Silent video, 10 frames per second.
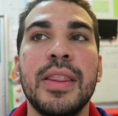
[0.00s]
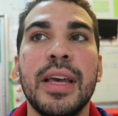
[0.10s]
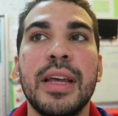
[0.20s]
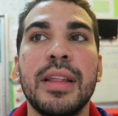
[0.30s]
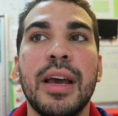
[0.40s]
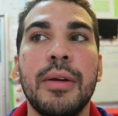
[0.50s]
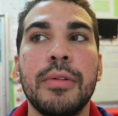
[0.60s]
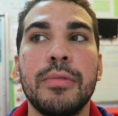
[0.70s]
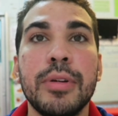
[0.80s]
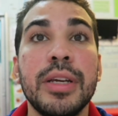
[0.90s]
then I
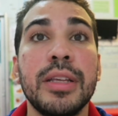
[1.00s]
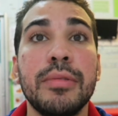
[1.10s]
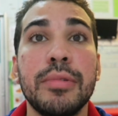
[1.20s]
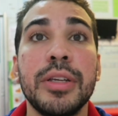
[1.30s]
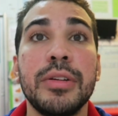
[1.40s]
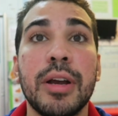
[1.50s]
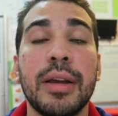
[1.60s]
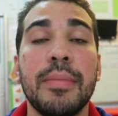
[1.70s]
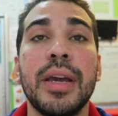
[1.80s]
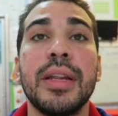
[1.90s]
would really
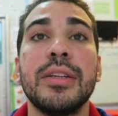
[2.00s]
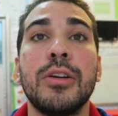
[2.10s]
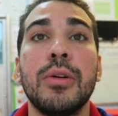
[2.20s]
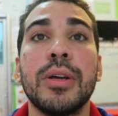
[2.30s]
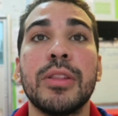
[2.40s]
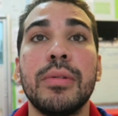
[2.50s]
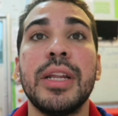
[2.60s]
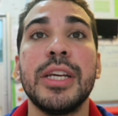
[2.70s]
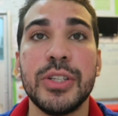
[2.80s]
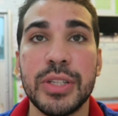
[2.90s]
recommend going through
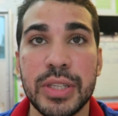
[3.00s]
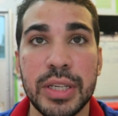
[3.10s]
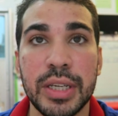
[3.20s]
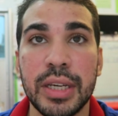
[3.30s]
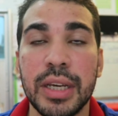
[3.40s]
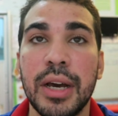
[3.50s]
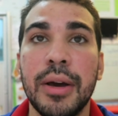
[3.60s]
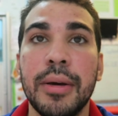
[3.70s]
an agency.